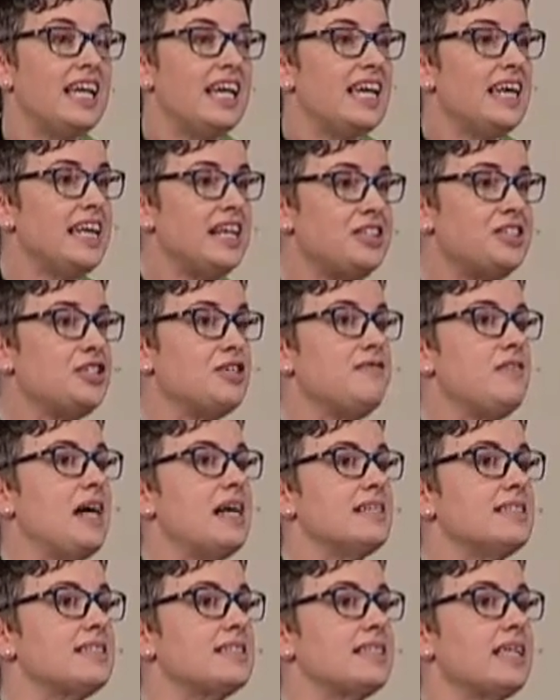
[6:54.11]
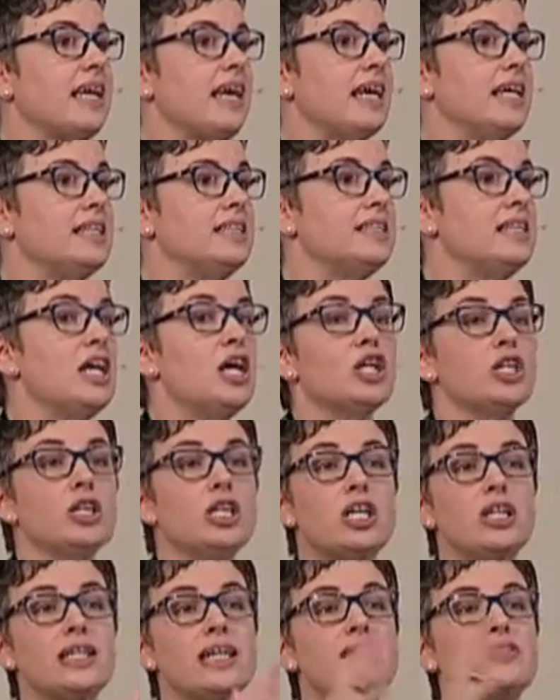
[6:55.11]
Each of us can
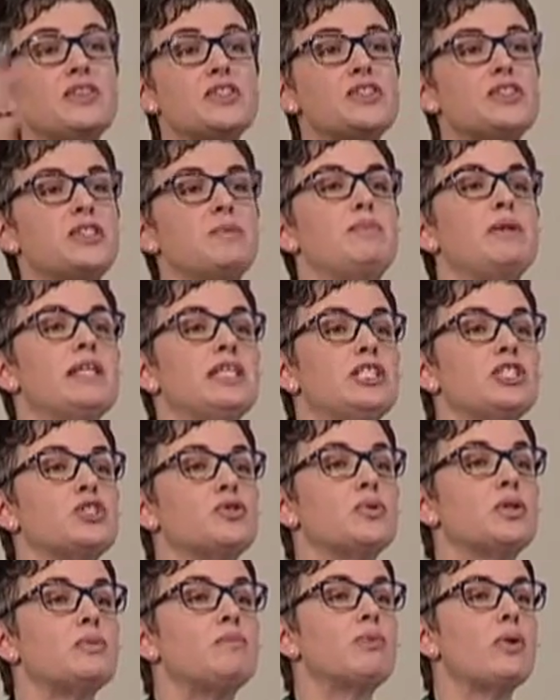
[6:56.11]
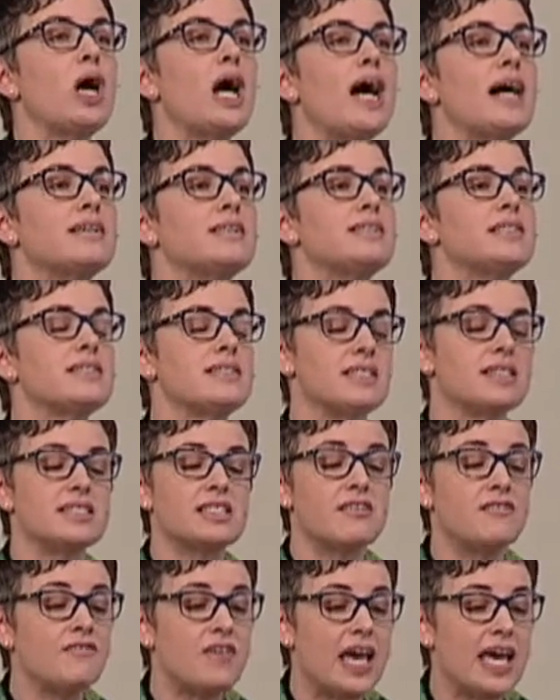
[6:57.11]
look at the spiritual practices
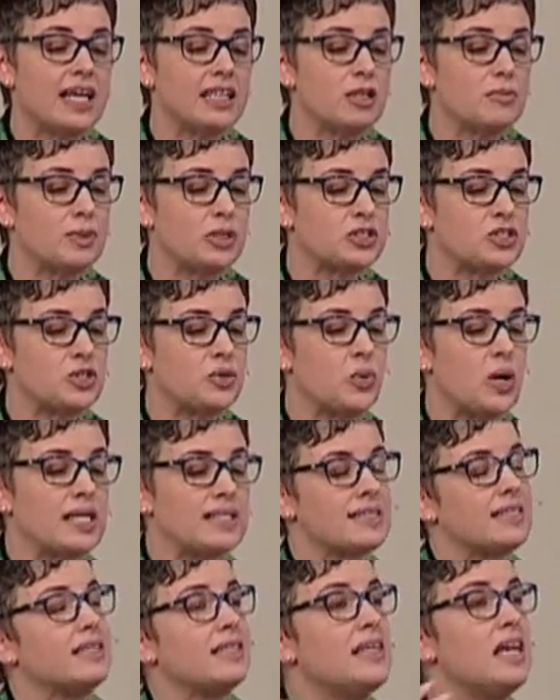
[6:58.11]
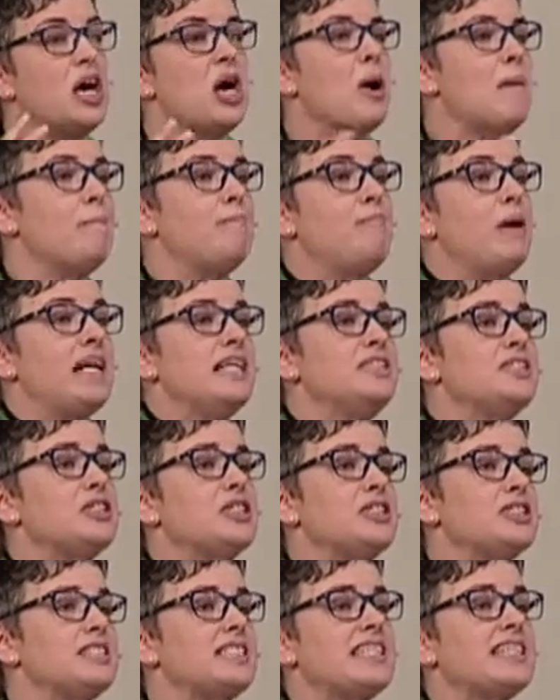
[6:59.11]
available to us and
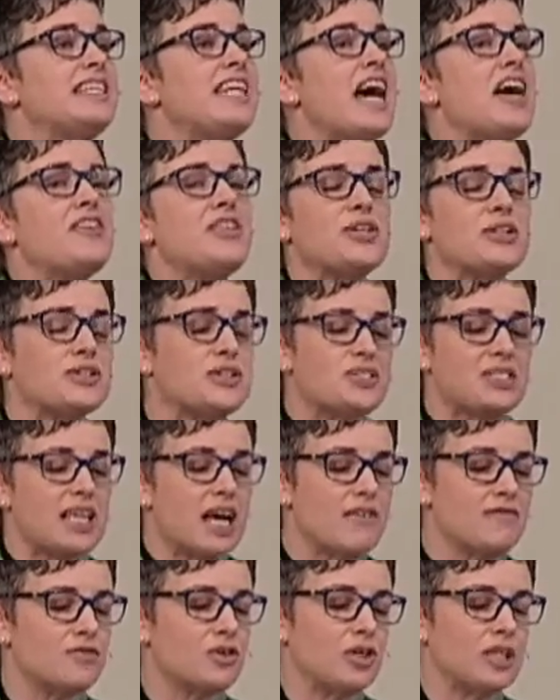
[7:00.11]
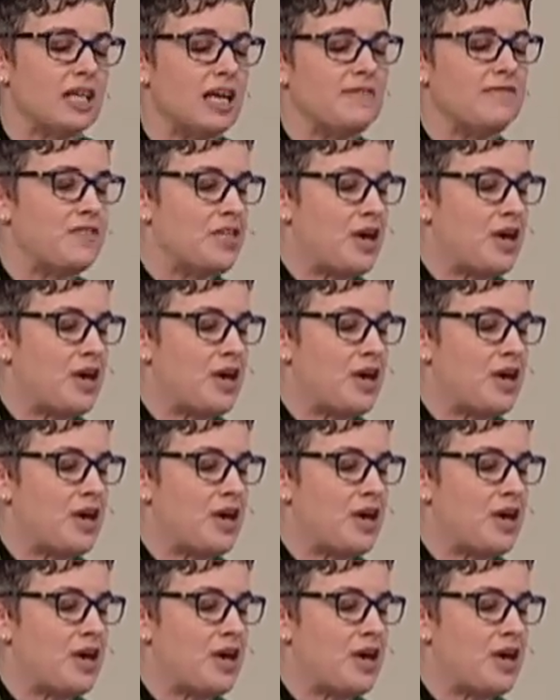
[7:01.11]
bundle together several of